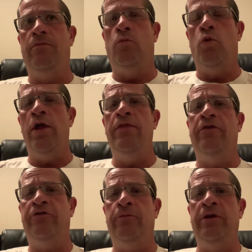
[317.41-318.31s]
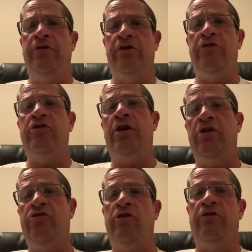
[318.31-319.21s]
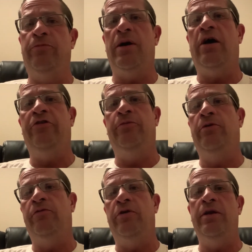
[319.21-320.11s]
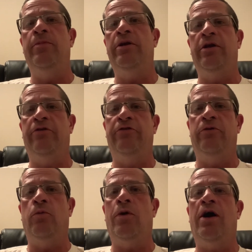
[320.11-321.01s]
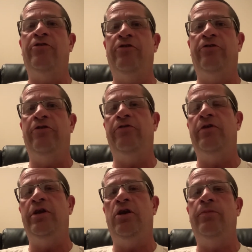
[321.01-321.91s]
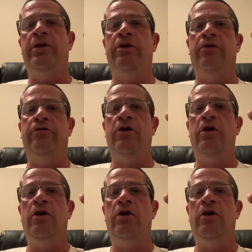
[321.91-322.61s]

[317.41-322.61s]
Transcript: want this to be as educational as possible for anybody else that watches this video, because